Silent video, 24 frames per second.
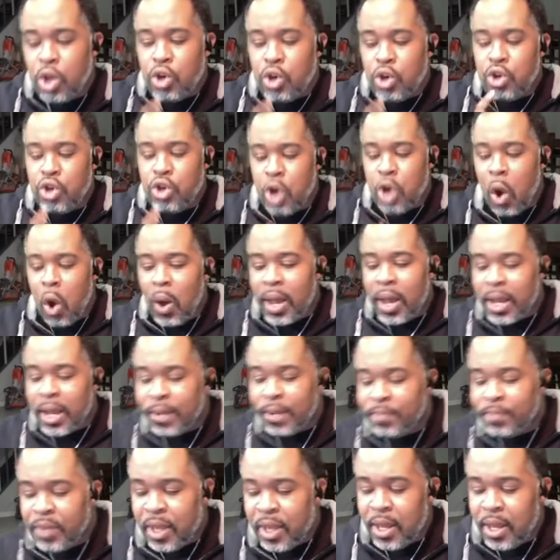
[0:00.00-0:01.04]

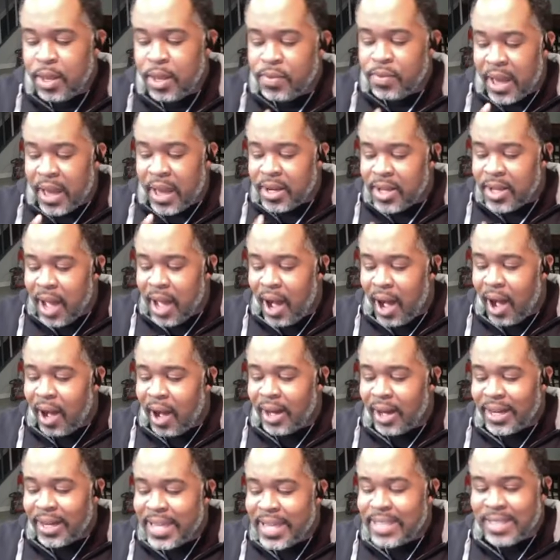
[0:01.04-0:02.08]
knowing that
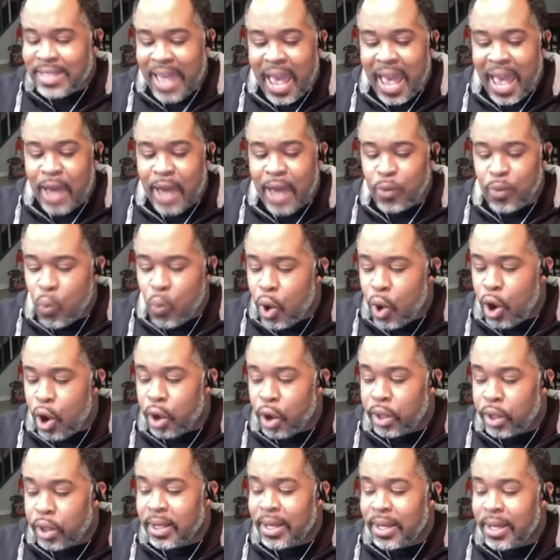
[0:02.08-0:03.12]
God is at
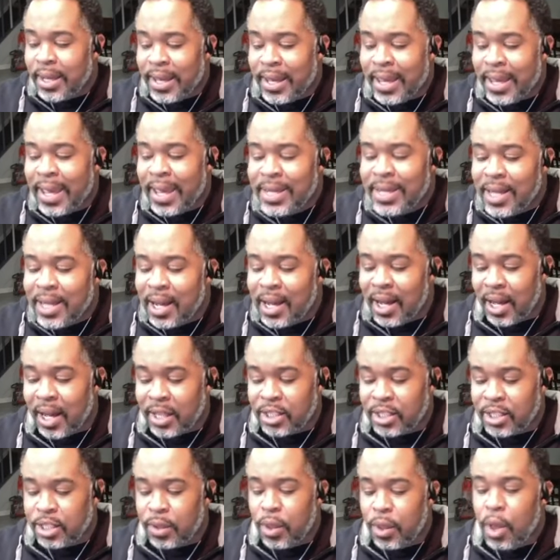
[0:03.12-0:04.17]
work in
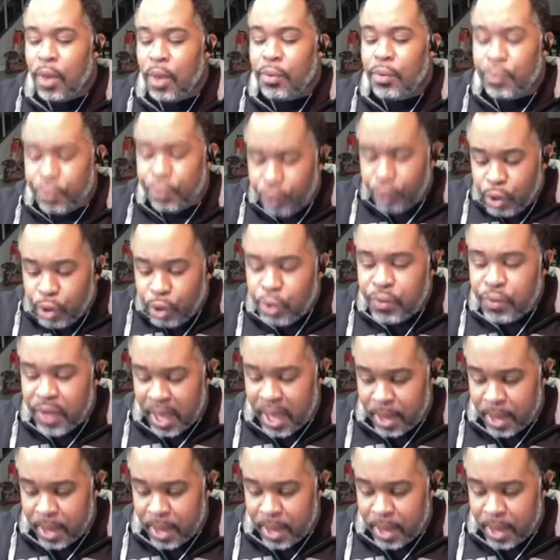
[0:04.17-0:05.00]
us through them.